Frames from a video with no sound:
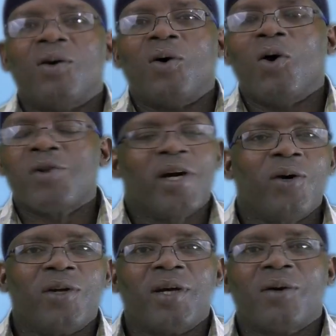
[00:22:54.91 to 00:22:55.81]

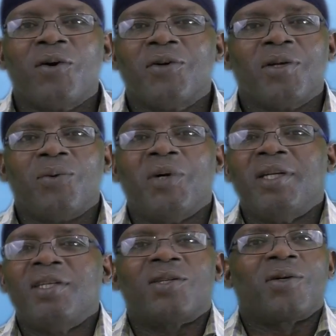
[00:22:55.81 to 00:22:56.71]

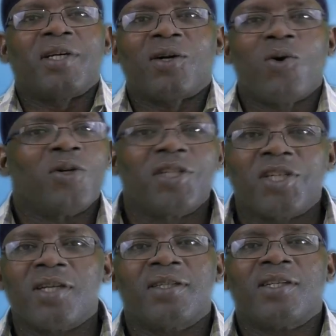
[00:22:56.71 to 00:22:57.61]
these other
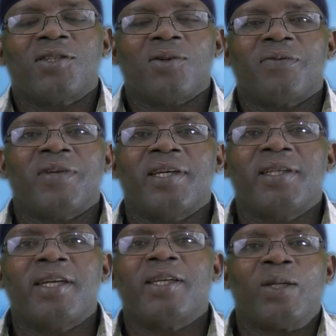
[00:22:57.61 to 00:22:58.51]
cultures and stuff like
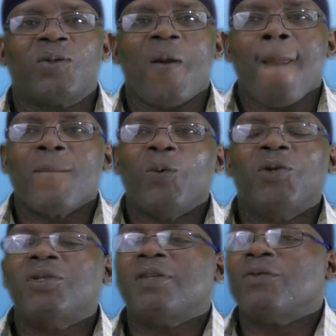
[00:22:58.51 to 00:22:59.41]
that, that we
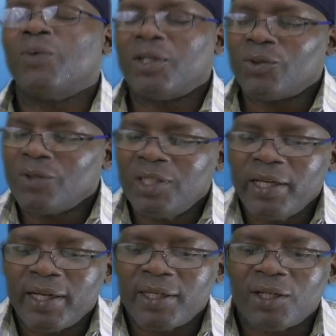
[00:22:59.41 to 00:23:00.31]
don't even want to dig
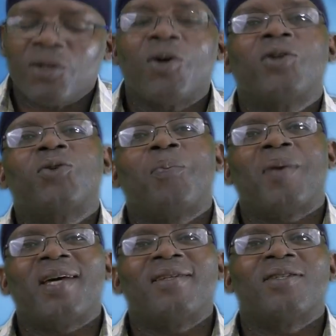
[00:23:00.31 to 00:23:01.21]
a little ground to
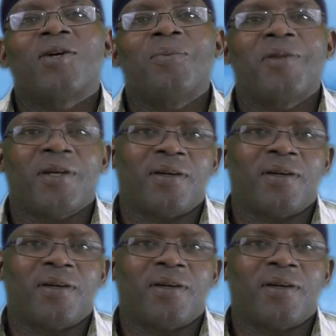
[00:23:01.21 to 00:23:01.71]
plant something?